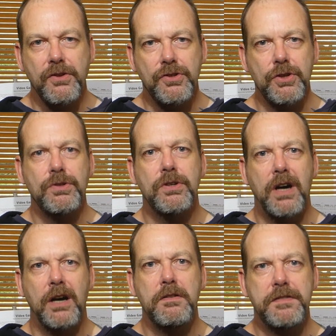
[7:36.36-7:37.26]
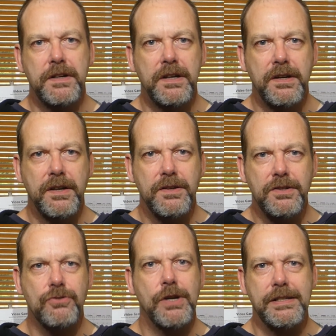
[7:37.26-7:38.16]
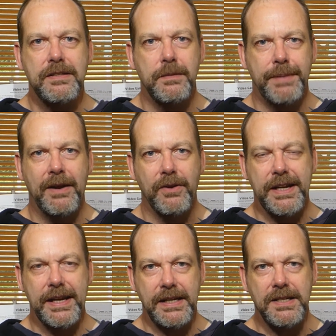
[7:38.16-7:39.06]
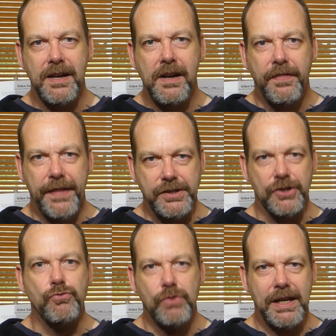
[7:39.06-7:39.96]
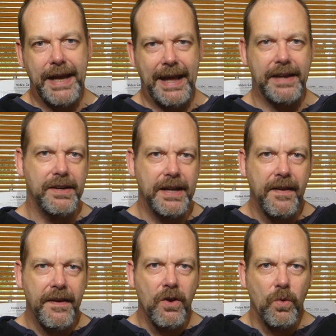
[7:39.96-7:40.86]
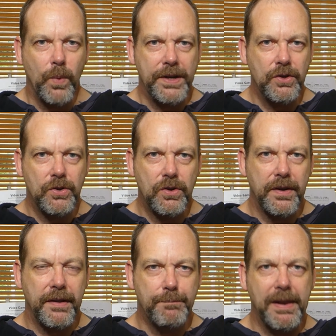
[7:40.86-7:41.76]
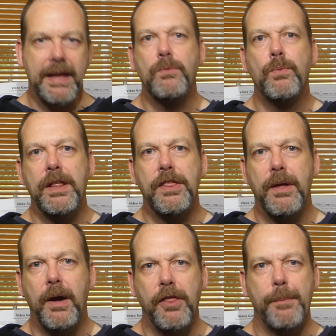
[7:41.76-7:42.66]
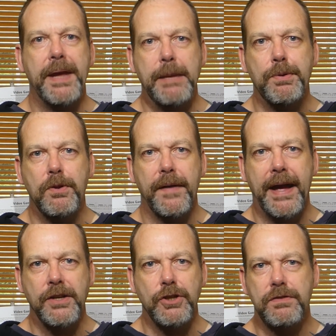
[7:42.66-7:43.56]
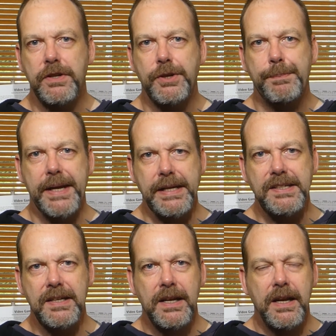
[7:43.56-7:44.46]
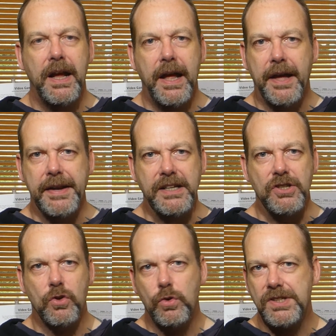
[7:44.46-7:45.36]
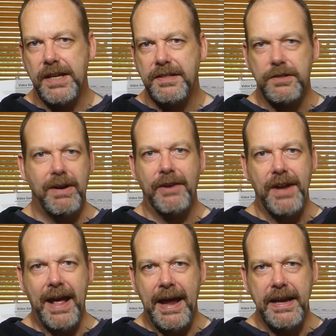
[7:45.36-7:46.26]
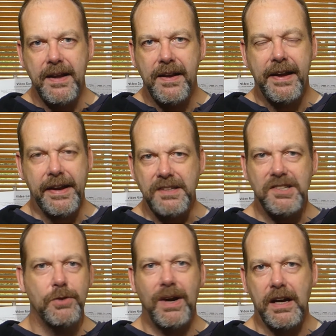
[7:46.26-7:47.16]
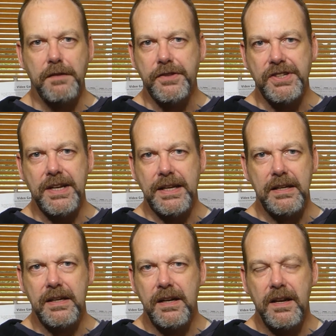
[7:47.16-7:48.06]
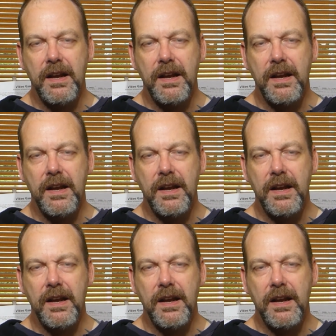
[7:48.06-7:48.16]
Do not over stress about keys. They're just really handy. When you're playing with other people and you've learned a piece and it's all centered around A and it's too high for the singer